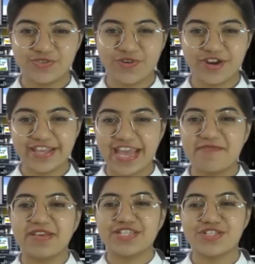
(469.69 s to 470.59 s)
Coding can
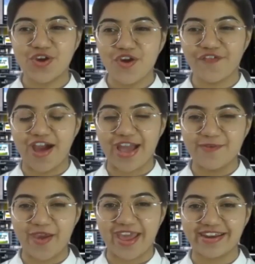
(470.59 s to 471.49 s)
be so
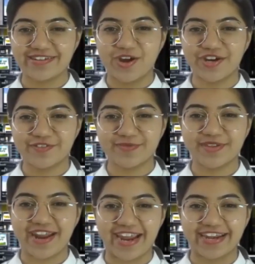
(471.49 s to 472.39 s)
fun when taught from
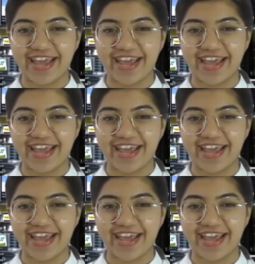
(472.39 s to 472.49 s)
the right